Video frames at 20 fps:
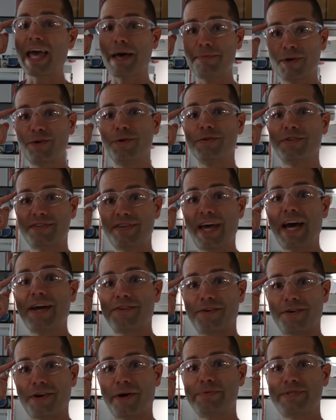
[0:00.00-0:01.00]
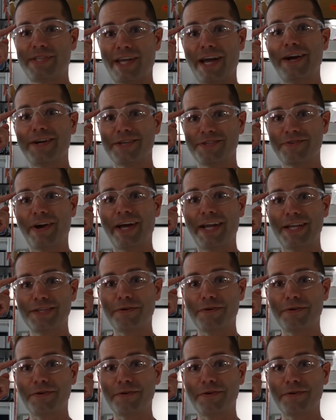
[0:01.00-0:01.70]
chemical detector upstairs, right?